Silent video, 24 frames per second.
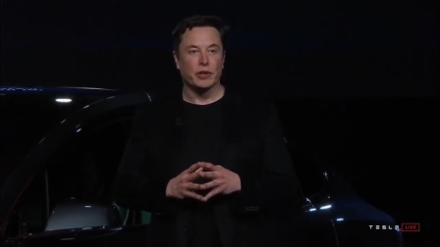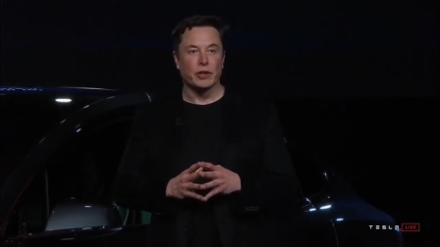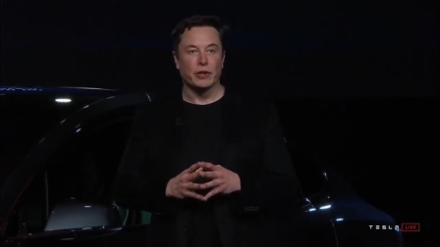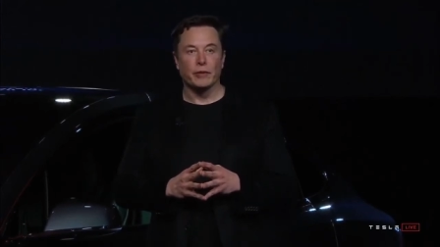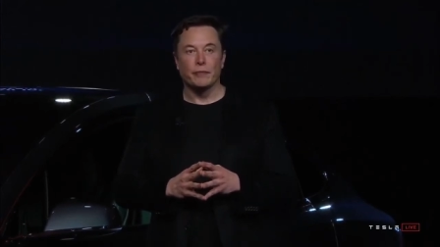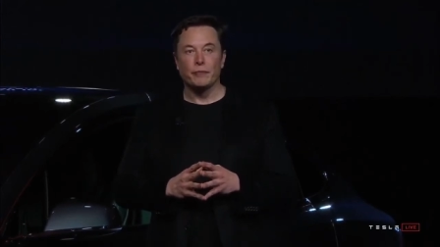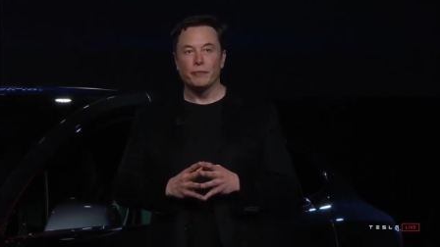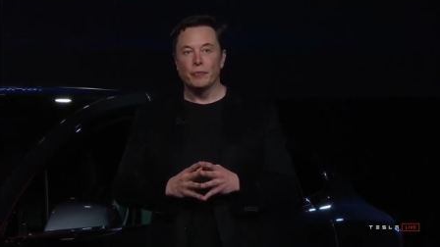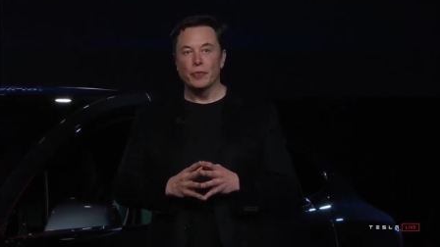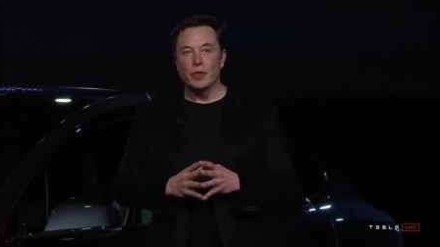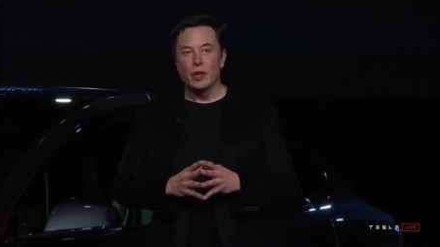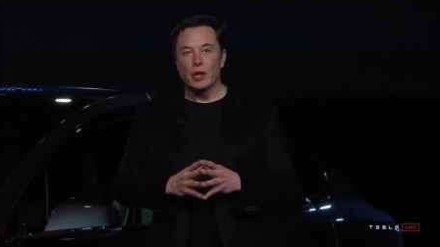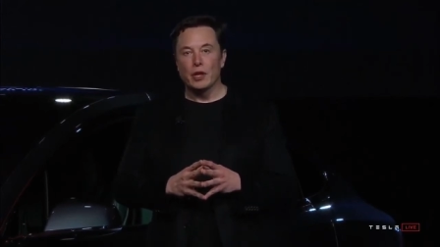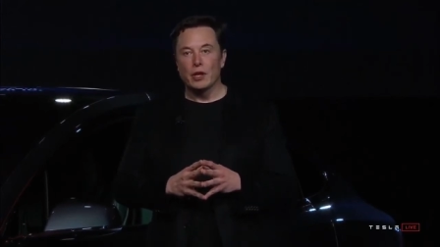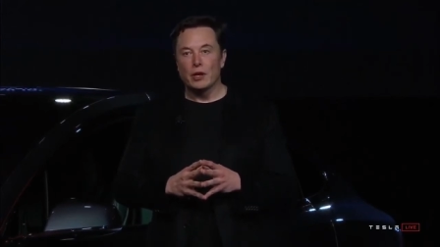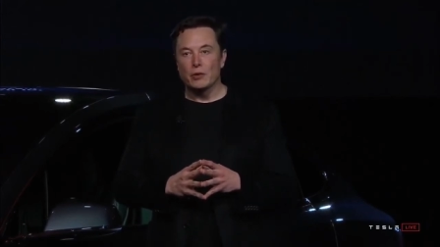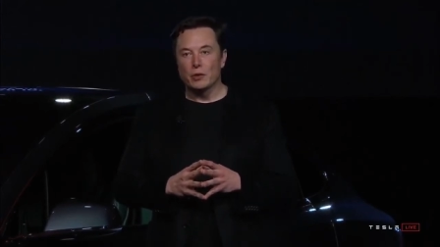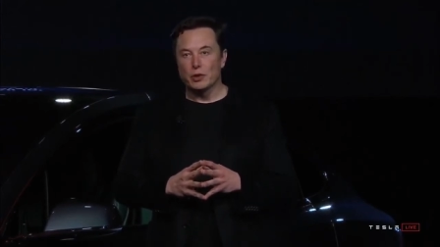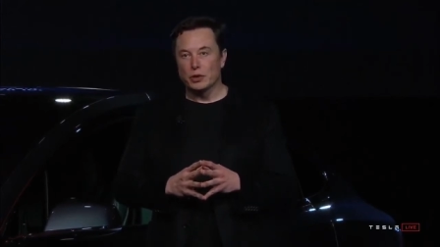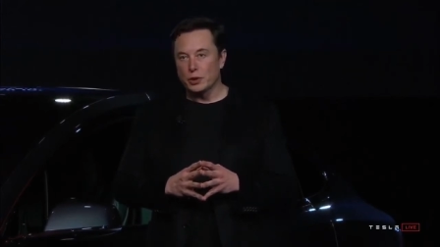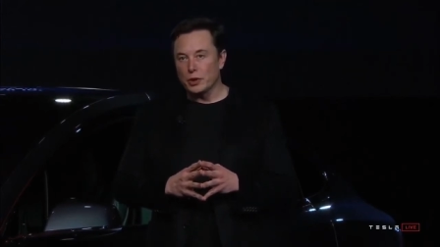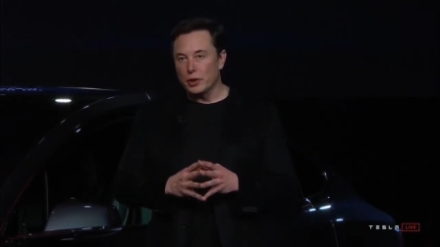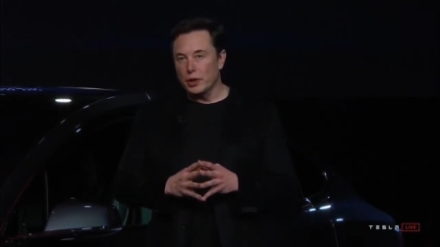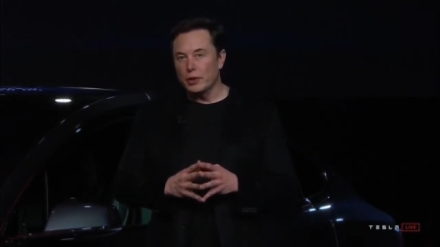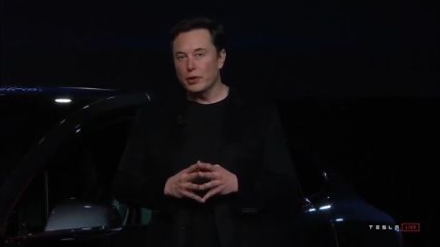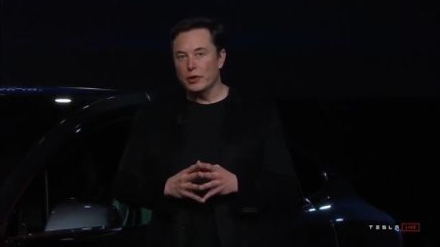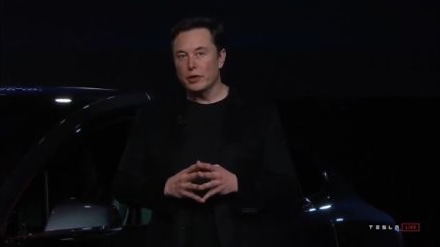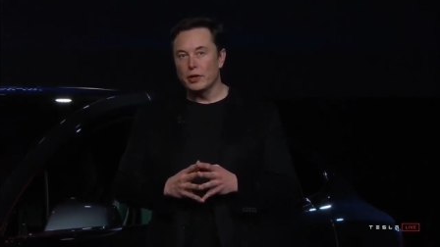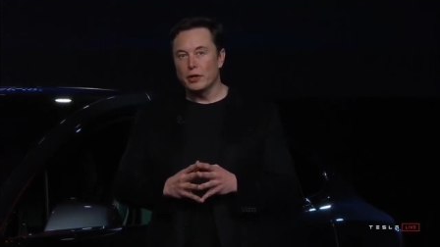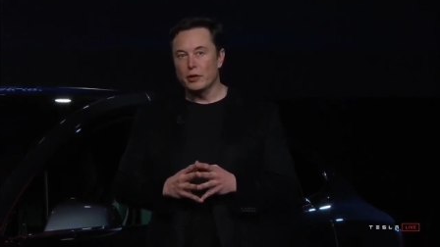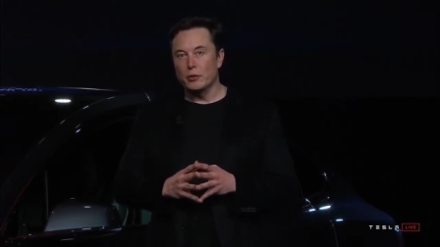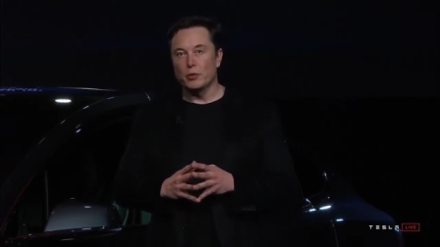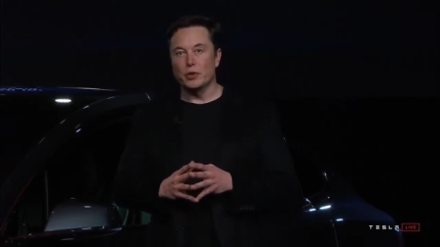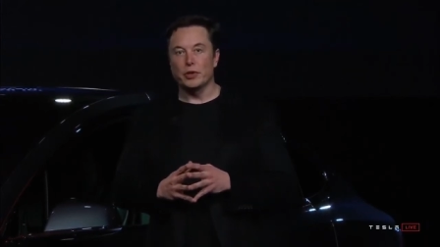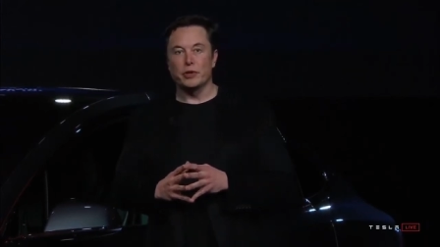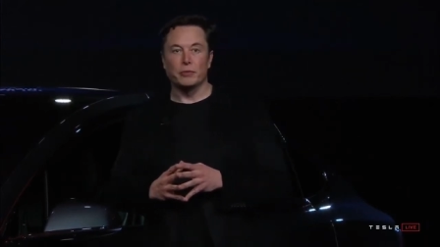uh, with
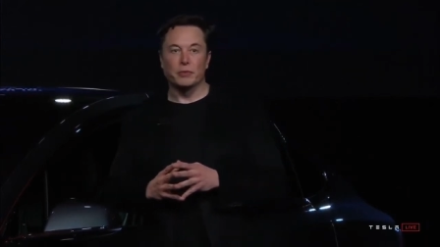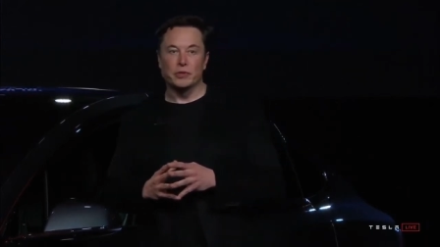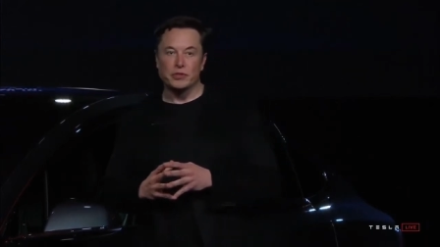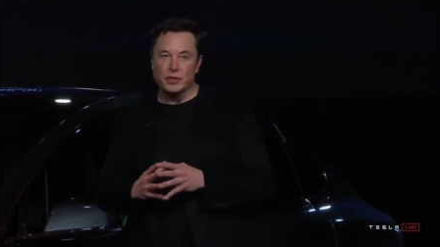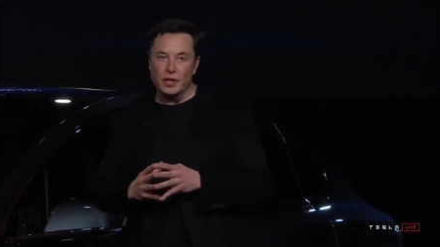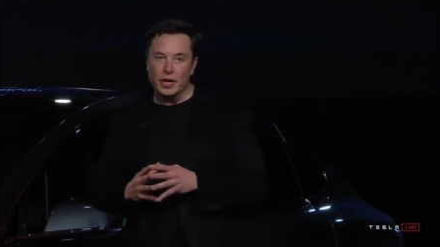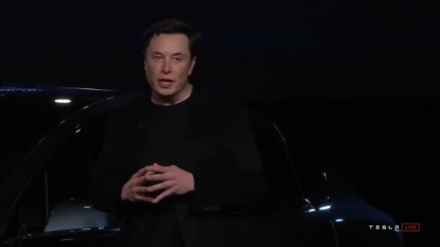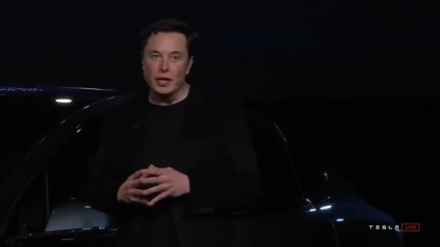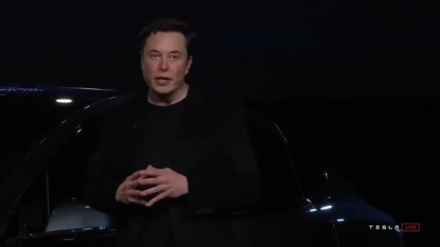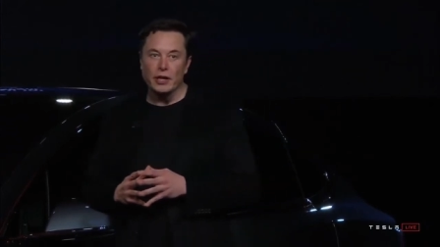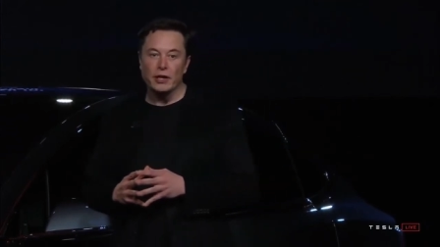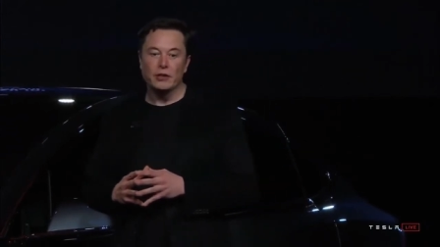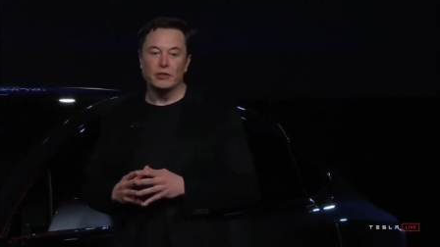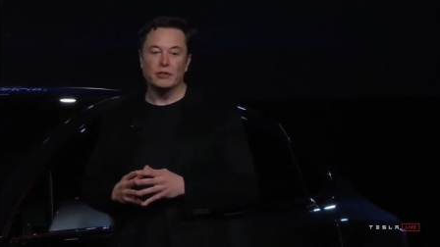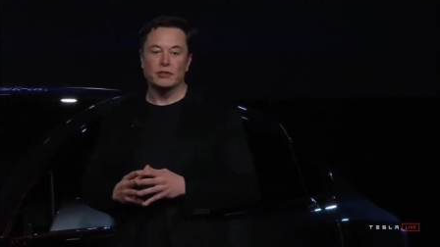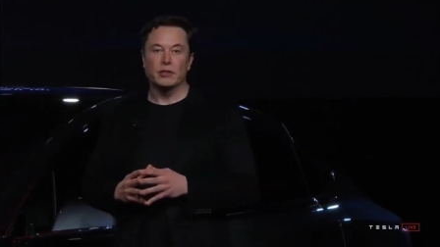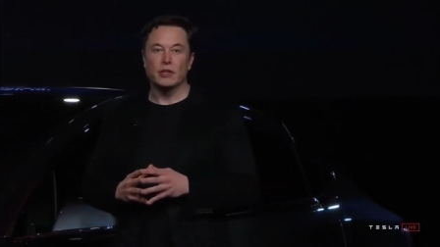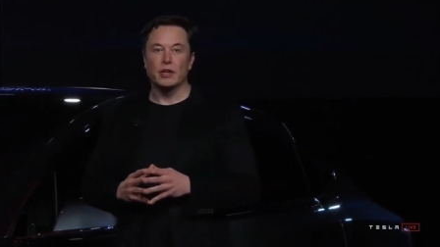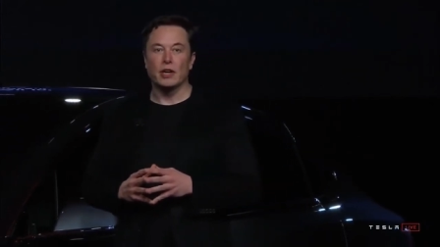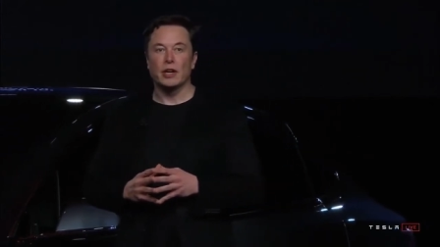Toyota and with Mercedes.